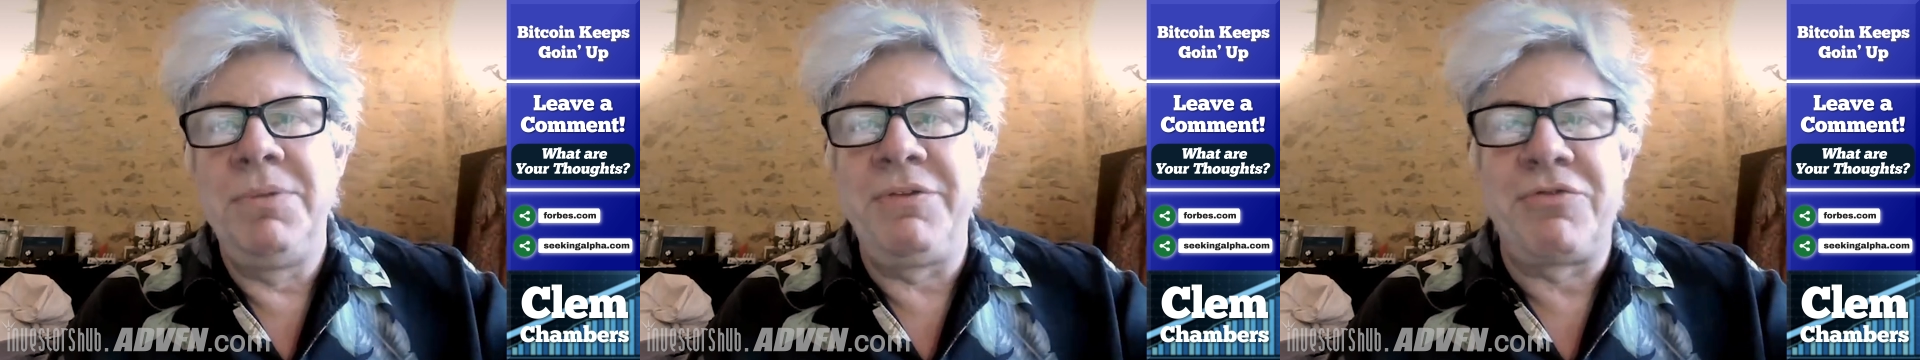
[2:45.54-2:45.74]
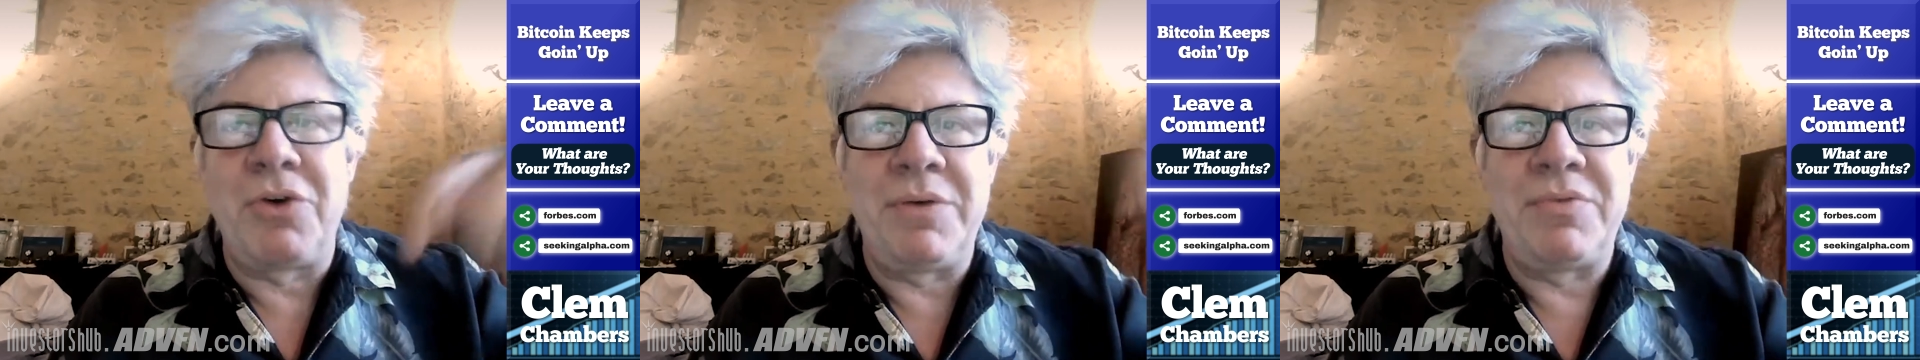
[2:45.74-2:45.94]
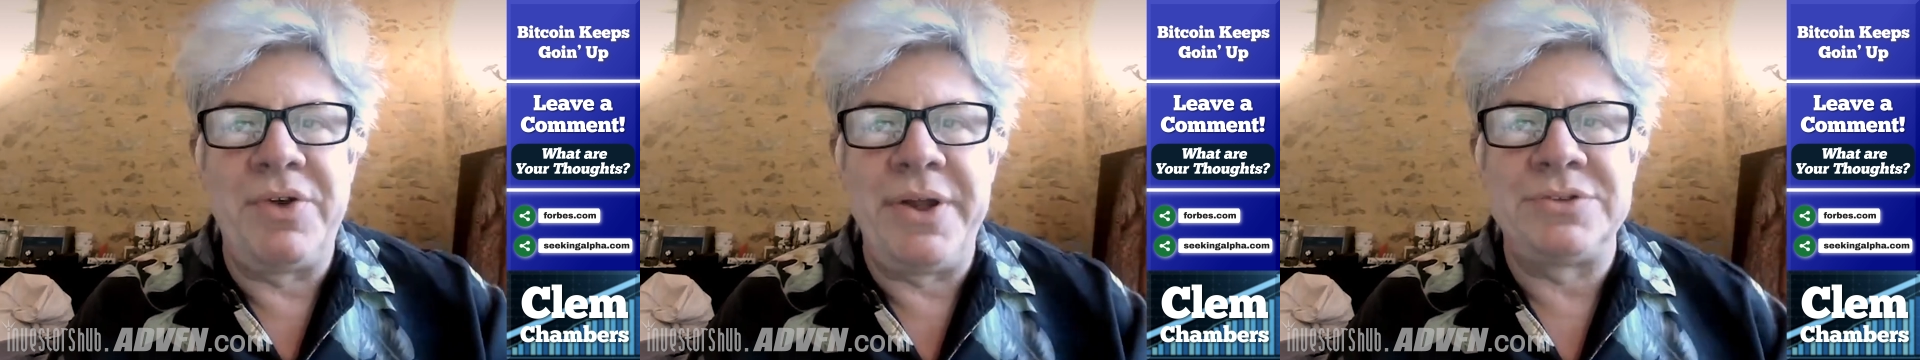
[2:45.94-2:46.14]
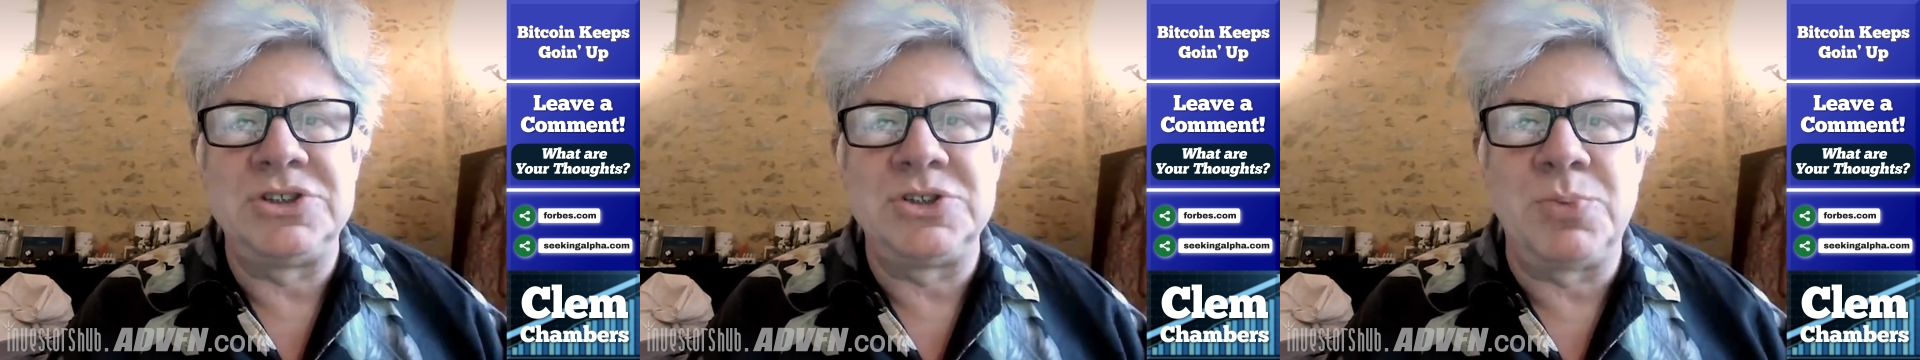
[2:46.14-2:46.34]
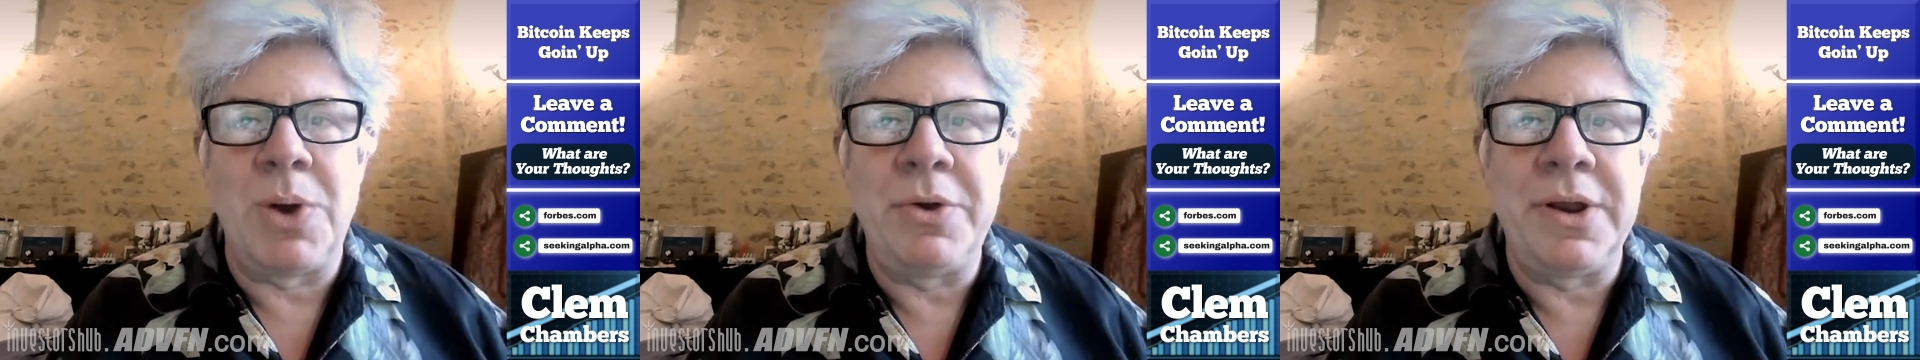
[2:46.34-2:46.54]
before everyone else
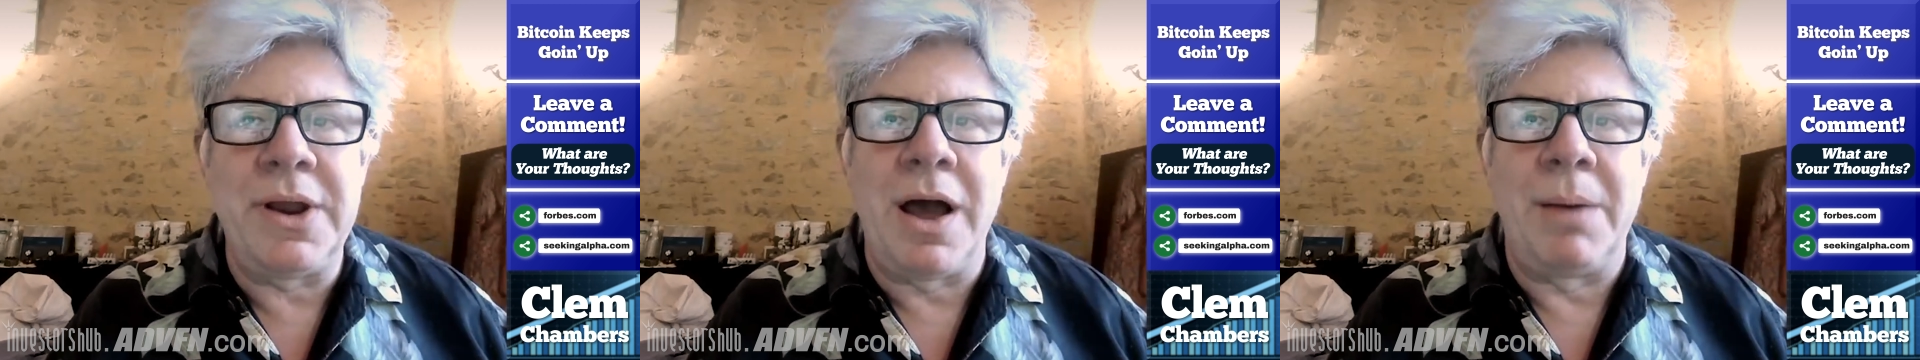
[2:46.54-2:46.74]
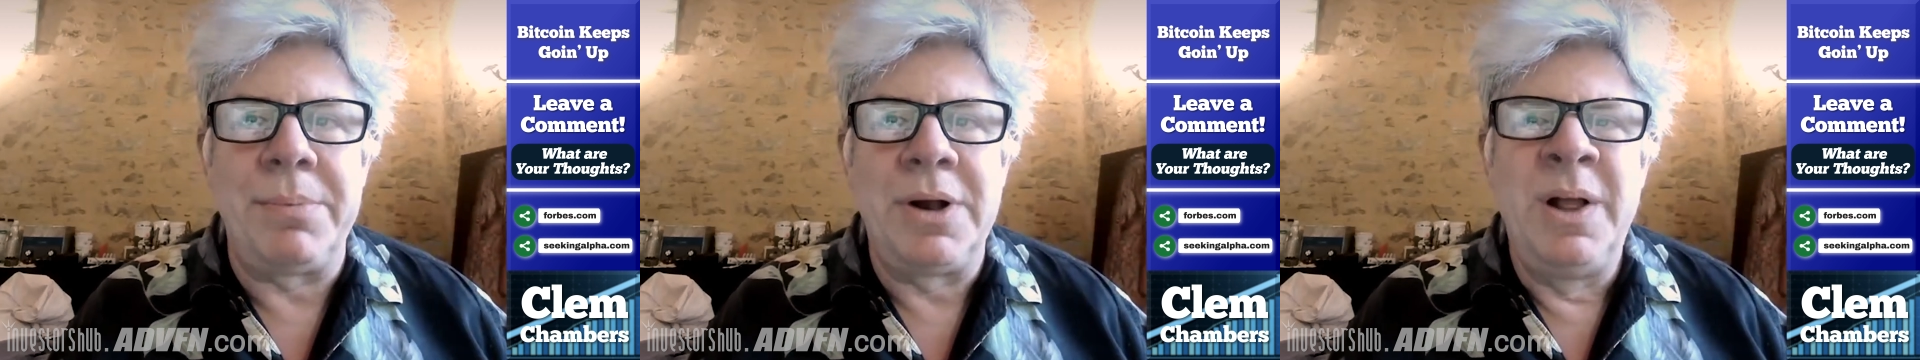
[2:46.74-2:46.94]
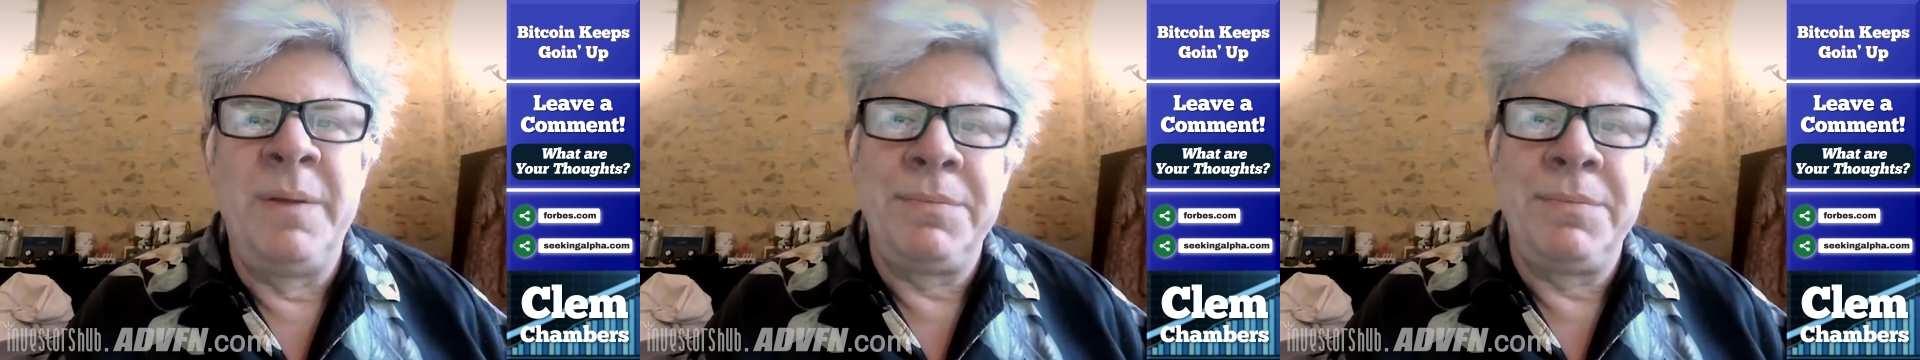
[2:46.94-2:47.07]
has woken up.